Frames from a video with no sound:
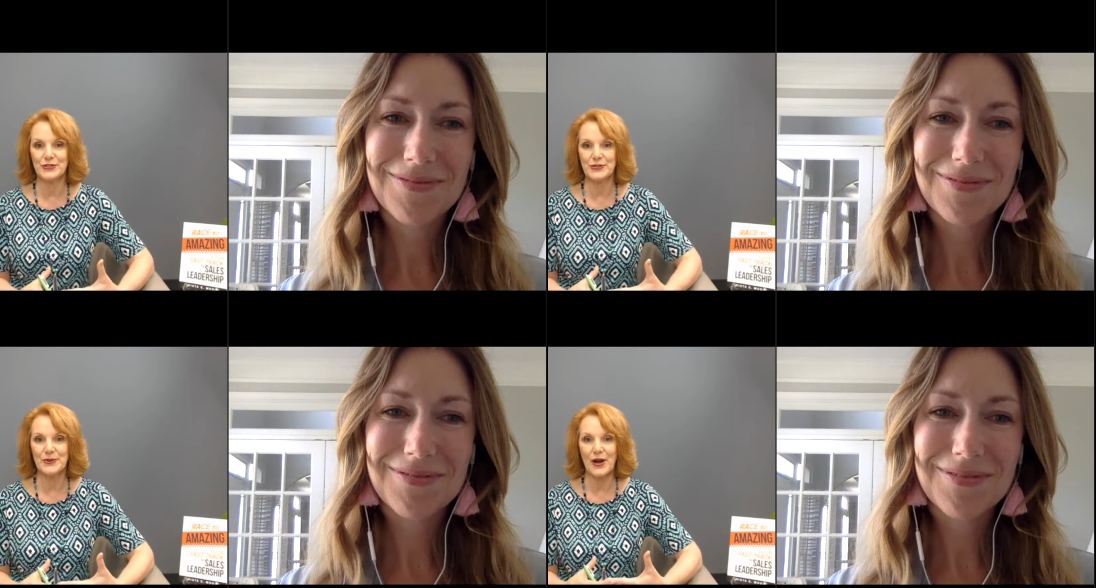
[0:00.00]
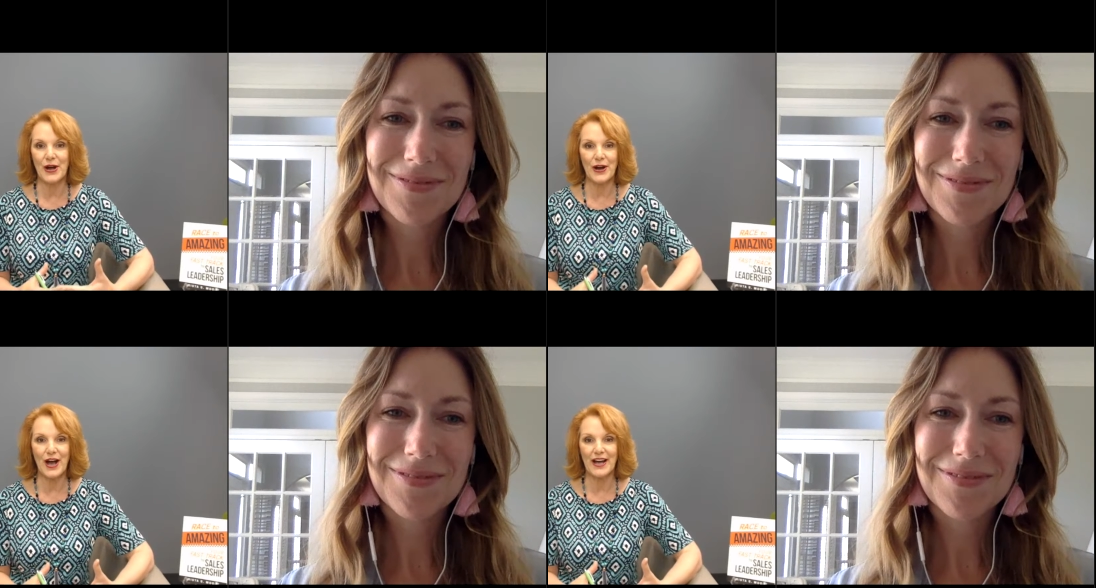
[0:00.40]
Speaker 1: to
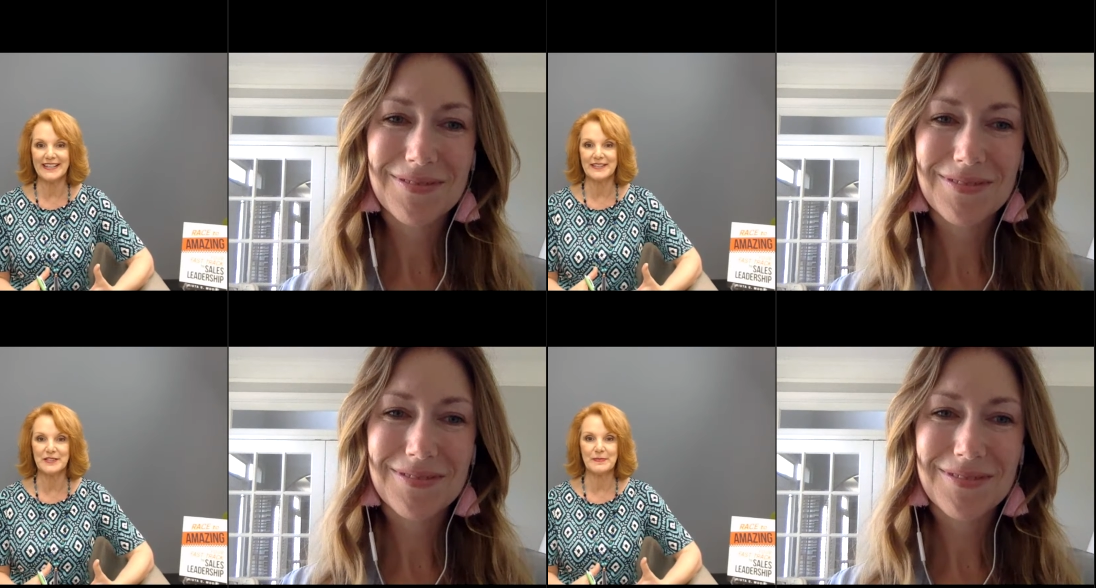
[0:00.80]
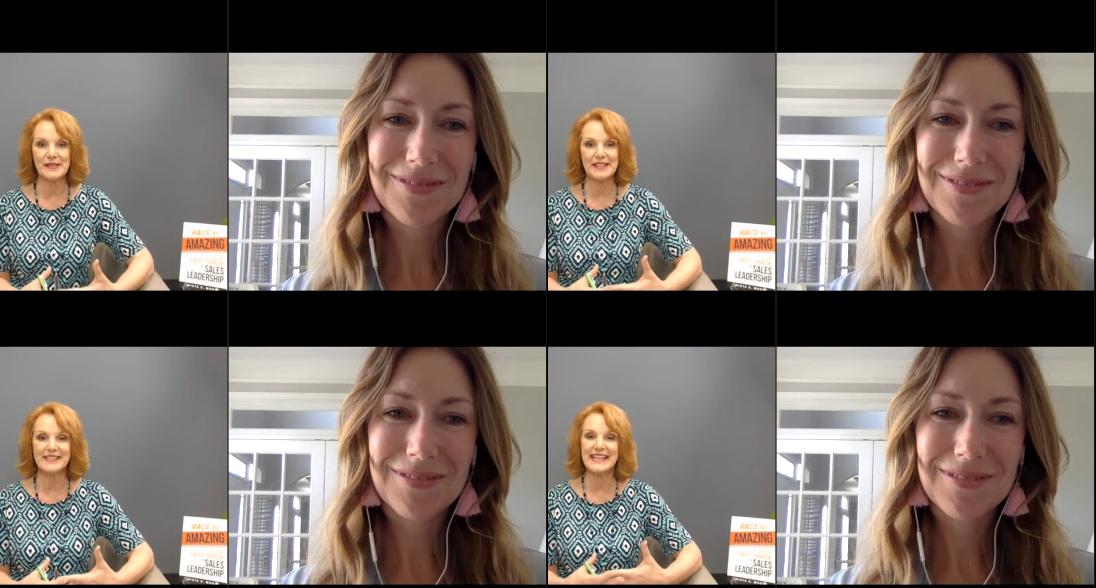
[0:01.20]
our audience
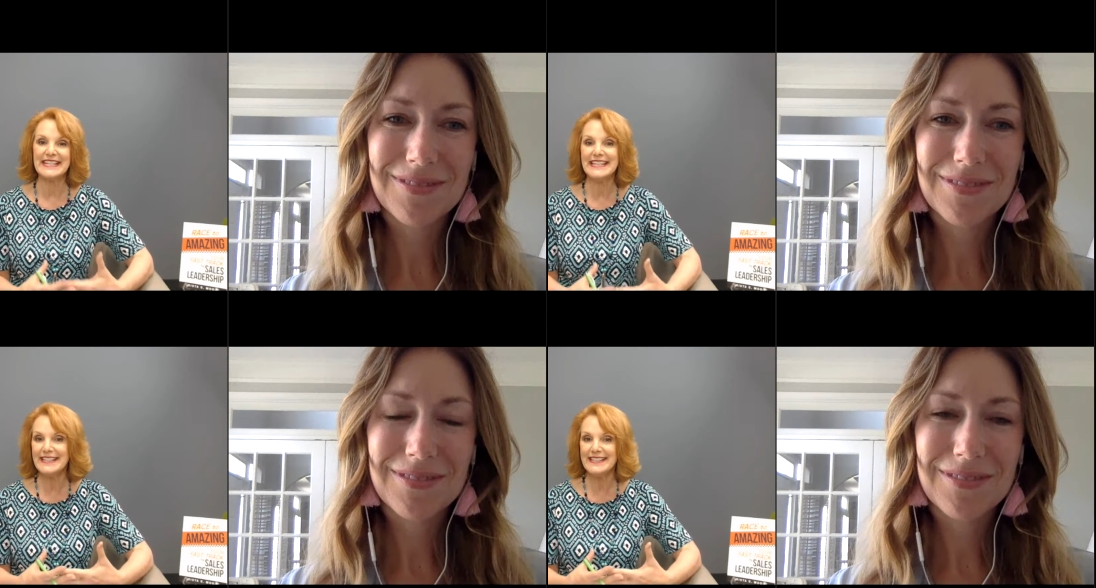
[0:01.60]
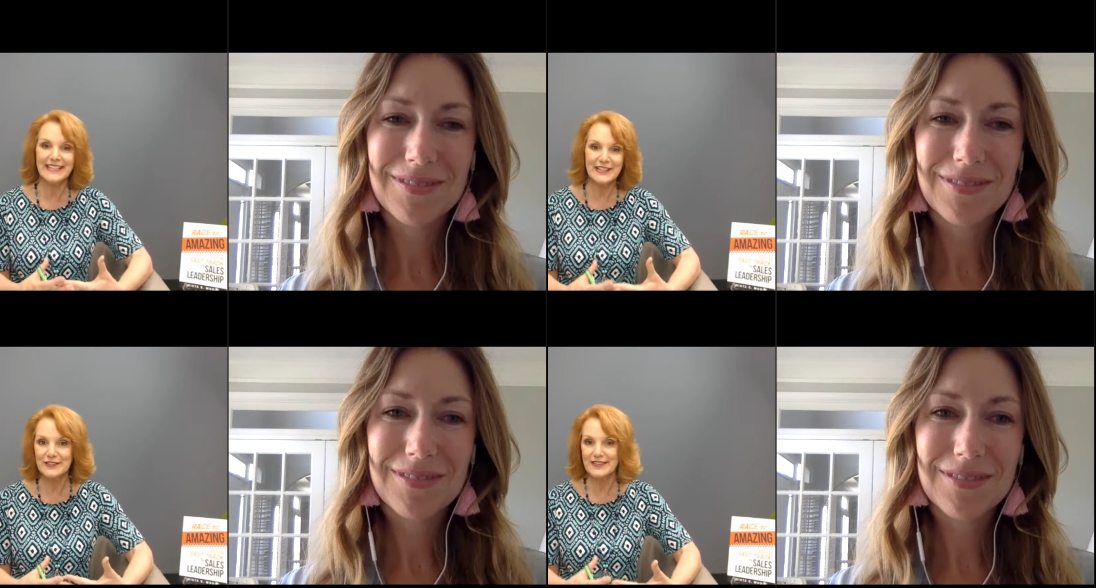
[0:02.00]
because they need to
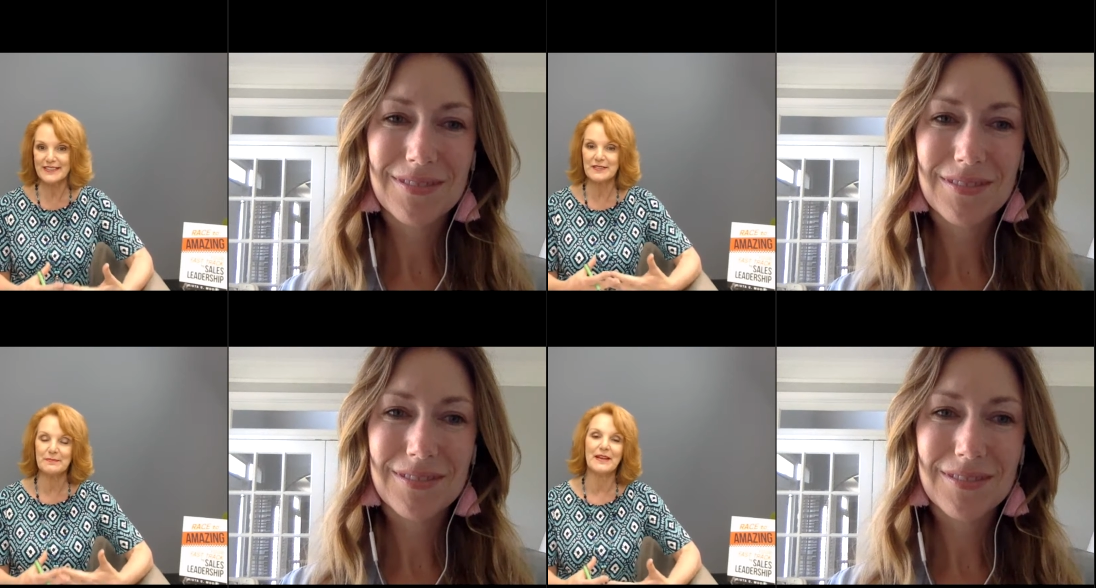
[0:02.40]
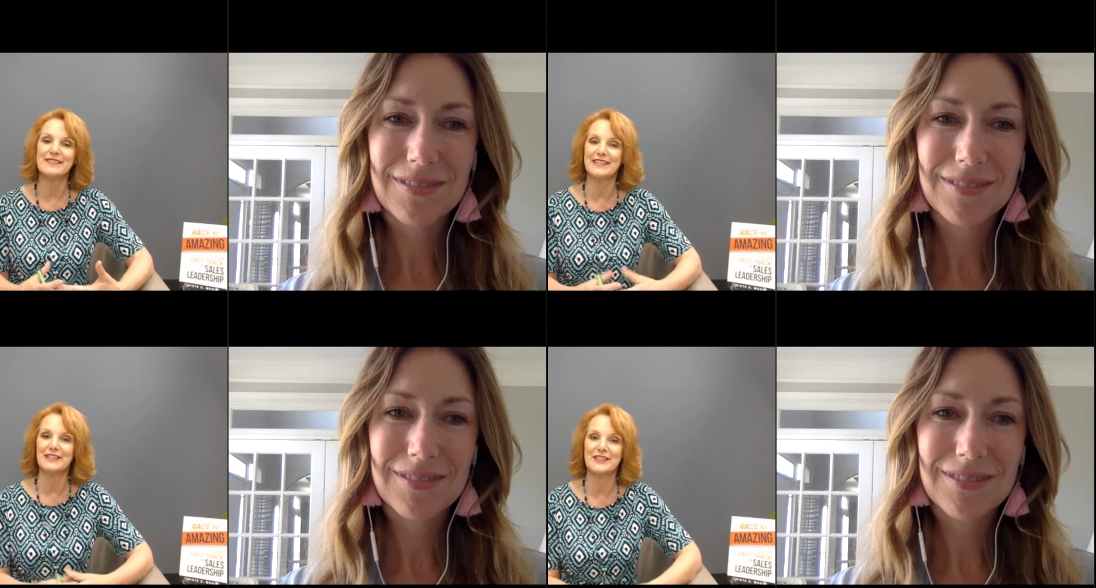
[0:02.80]
hear this
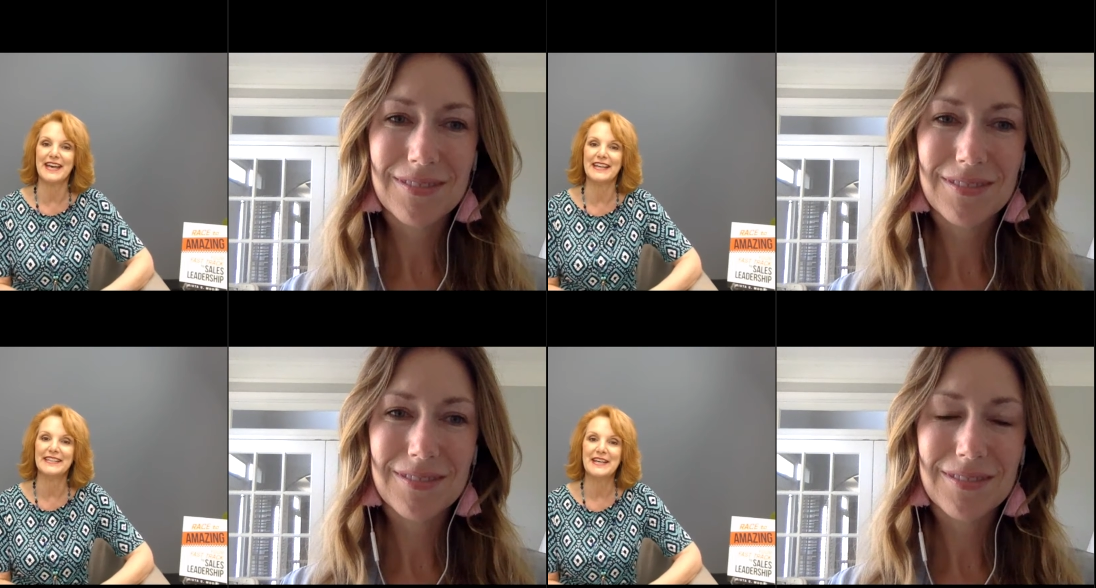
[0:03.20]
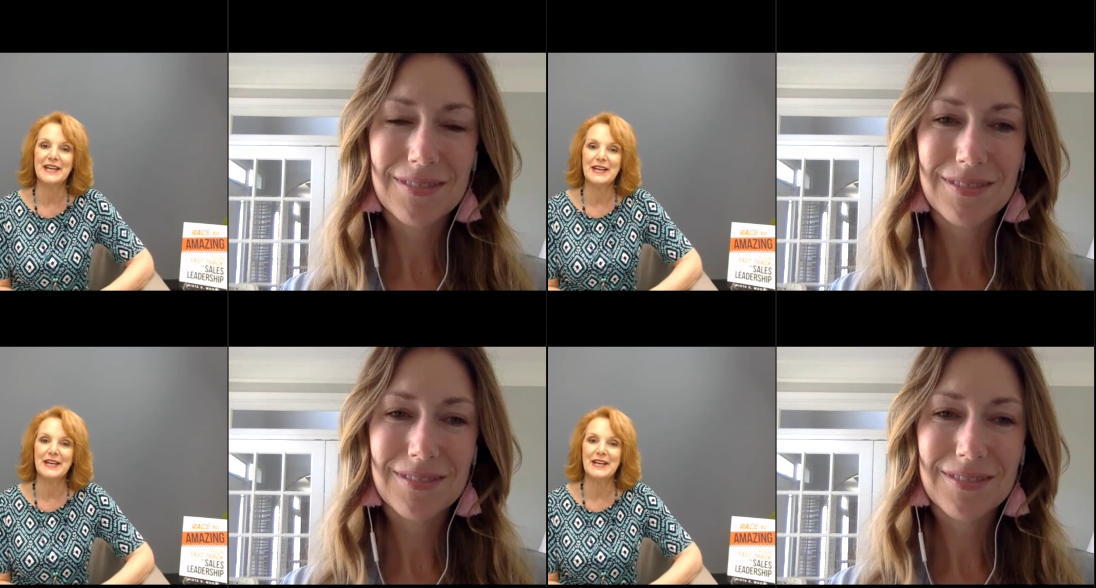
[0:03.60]
message that